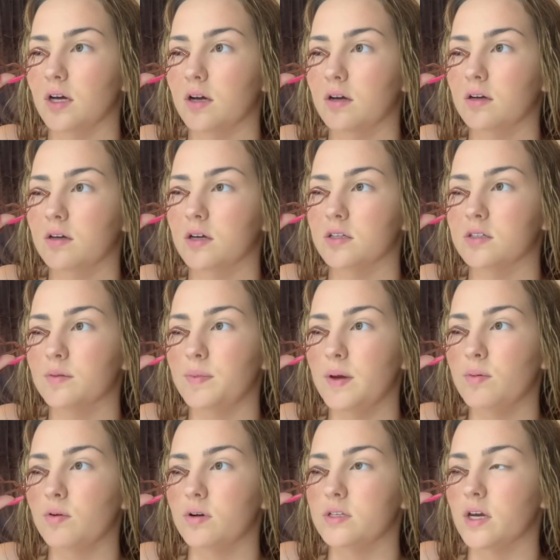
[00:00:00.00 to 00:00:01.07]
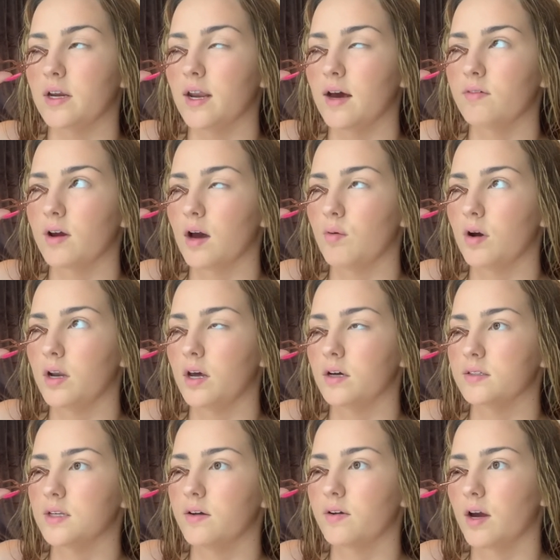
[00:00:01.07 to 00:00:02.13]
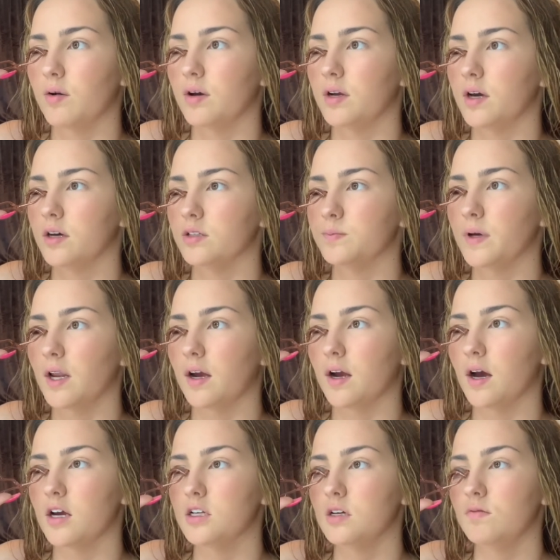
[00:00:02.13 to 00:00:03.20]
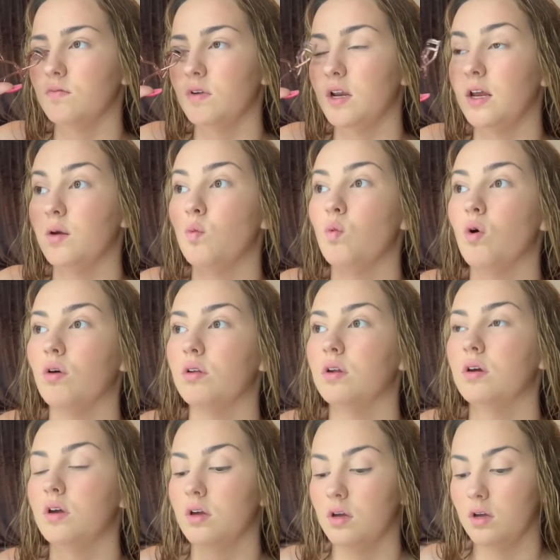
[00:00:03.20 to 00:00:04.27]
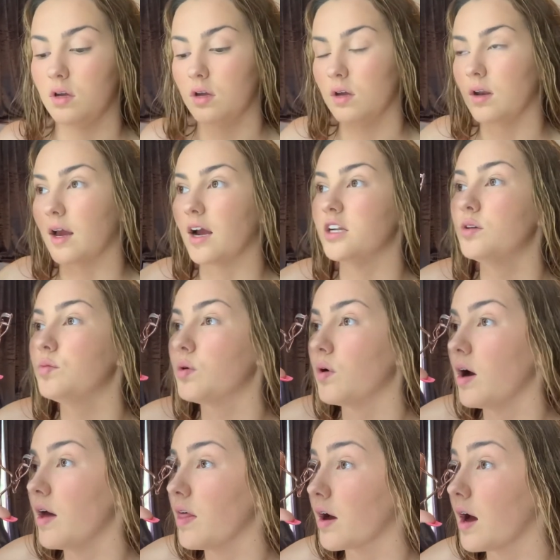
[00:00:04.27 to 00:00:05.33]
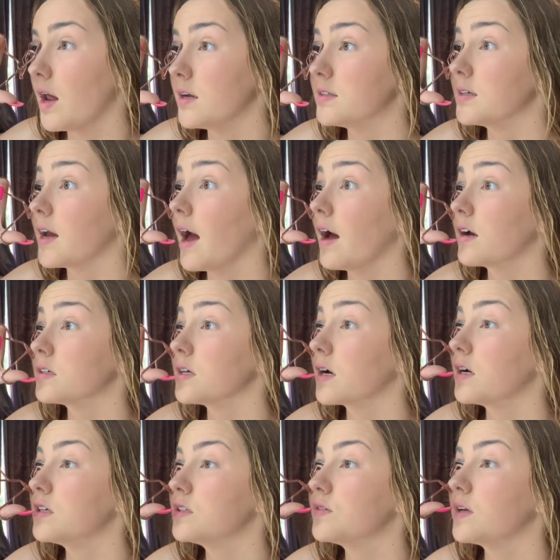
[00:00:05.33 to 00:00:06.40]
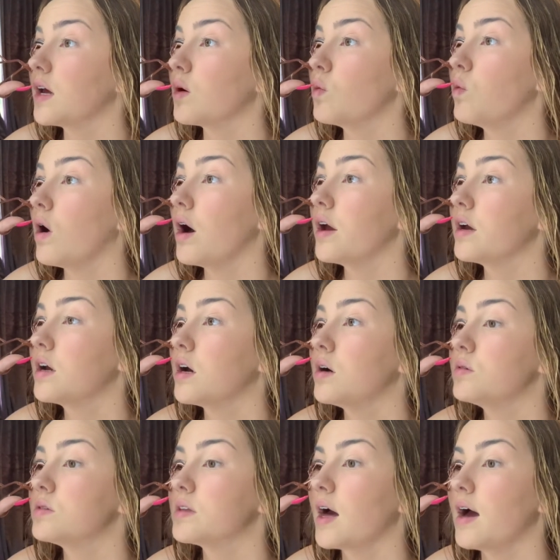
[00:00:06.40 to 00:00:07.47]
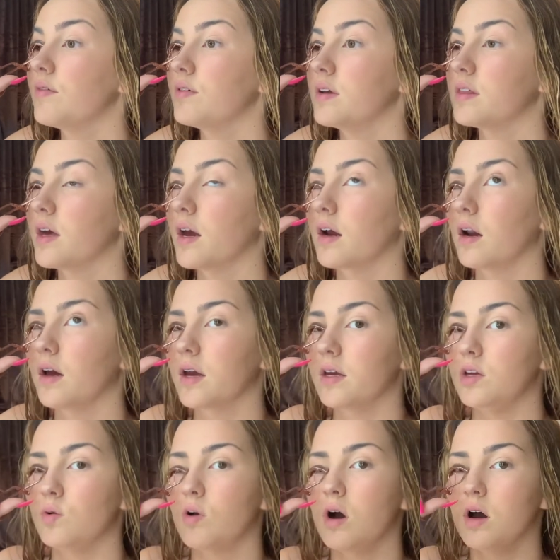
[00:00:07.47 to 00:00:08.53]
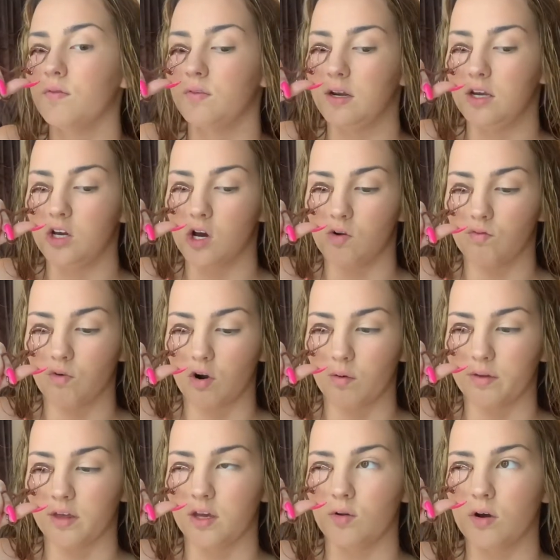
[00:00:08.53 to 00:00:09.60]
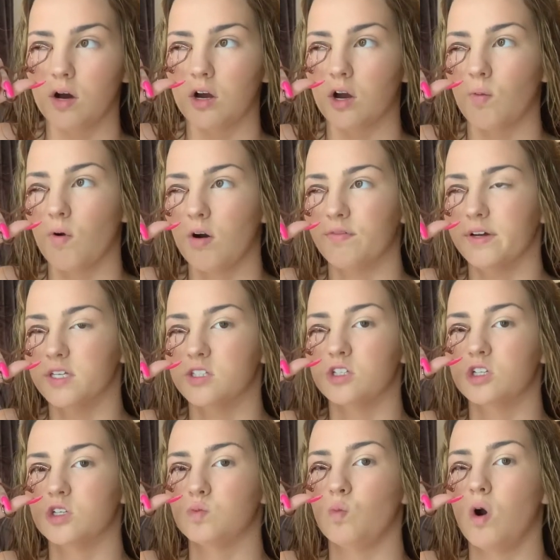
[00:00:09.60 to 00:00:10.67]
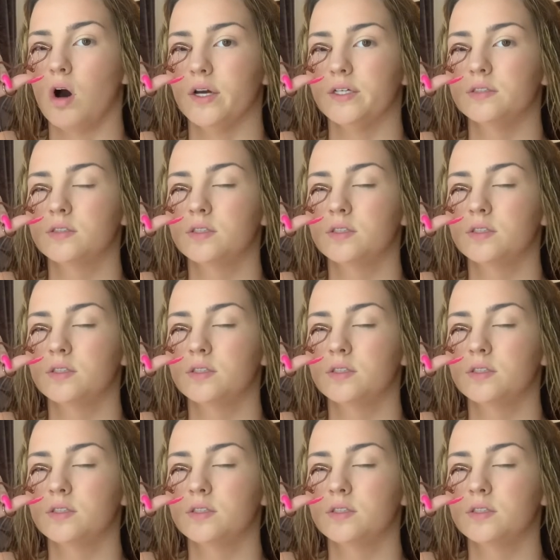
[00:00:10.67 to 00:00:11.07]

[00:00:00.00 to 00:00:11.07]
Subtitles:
Like, because people always say never get white nails, but, like, I don't really want, like, I don't know what other color to get, because, like, I just feel like white goes with everything. Like, you can't really go wrong with it, you can't go off it, because it's just white.